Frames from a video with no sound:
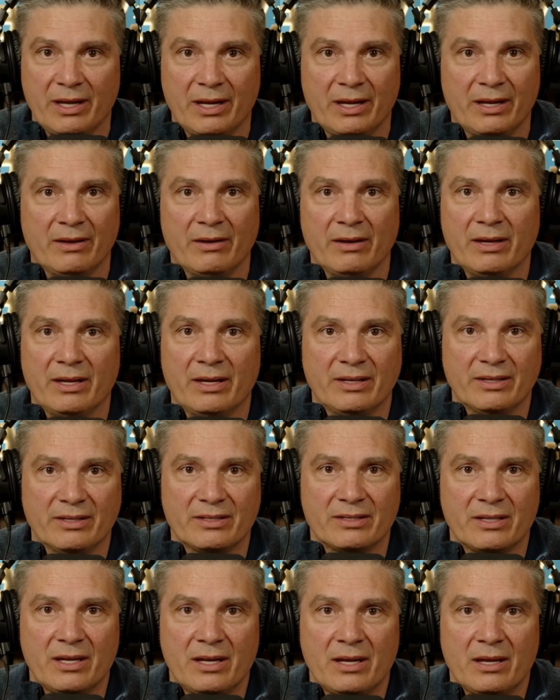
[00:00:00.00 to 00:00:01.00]
and
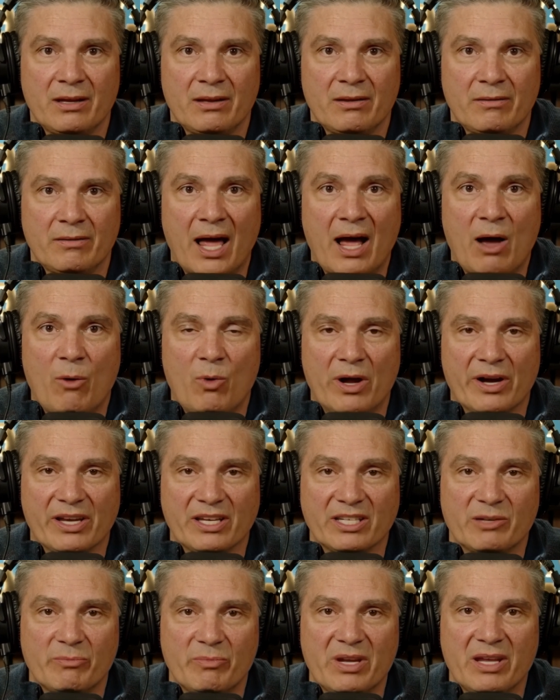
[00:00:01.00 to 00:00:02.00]
is not wanting
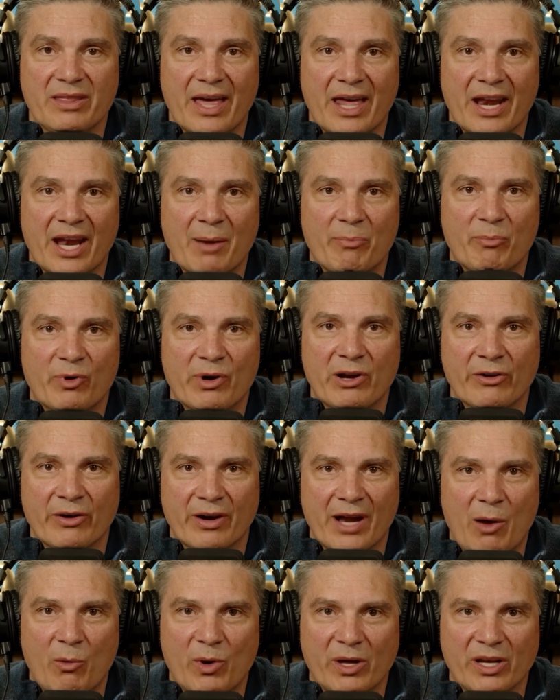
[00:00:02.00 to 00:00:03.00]
to be that operator,
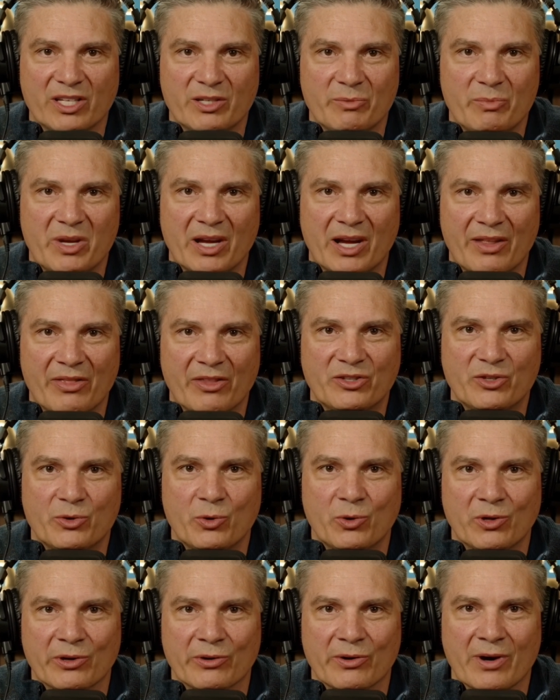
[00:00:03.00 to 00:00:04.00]
not wanting to be on the
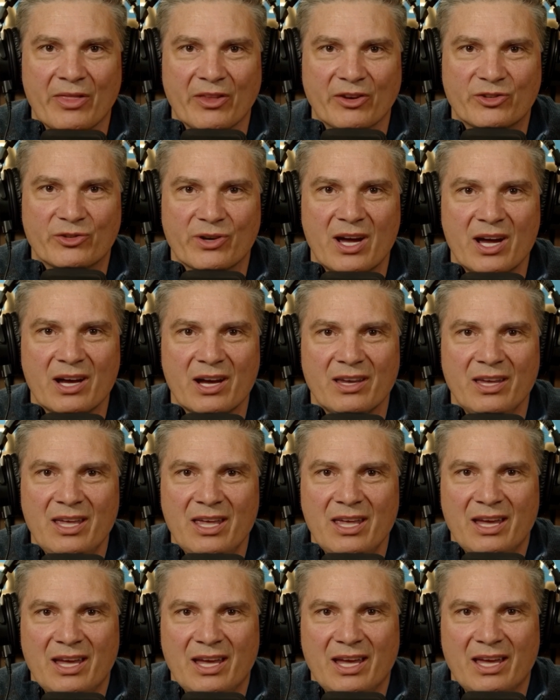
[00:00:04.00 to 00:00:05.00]
tool or on the truck,
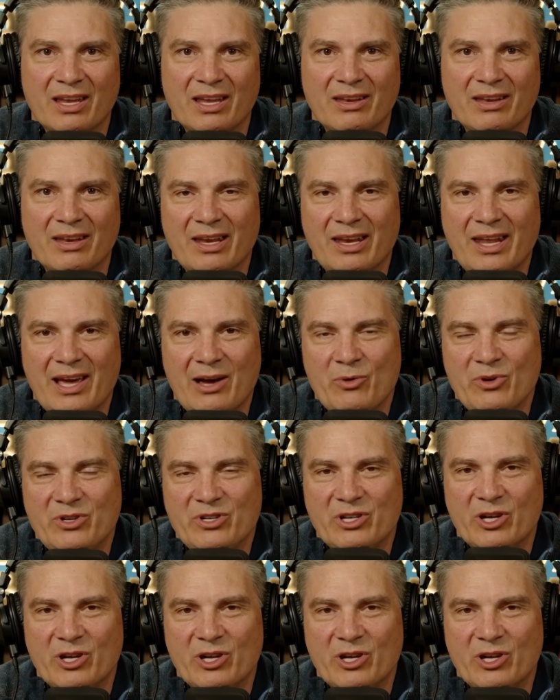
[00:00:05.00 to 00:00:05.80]
and how would you go